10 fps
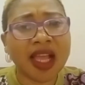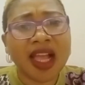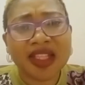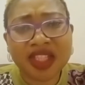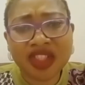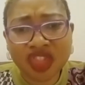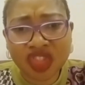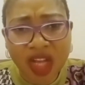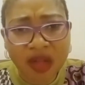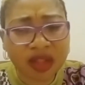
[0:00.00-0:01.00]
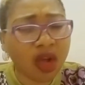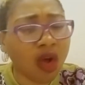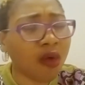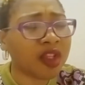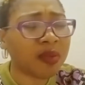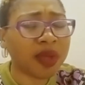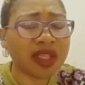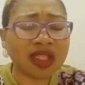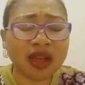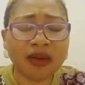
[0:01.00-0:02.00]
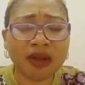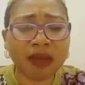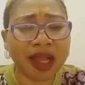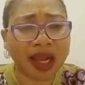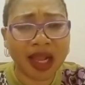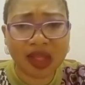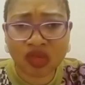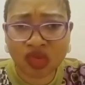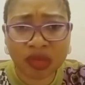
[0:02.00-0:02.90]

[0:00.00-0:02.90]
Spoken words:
This child always paces around my classroom.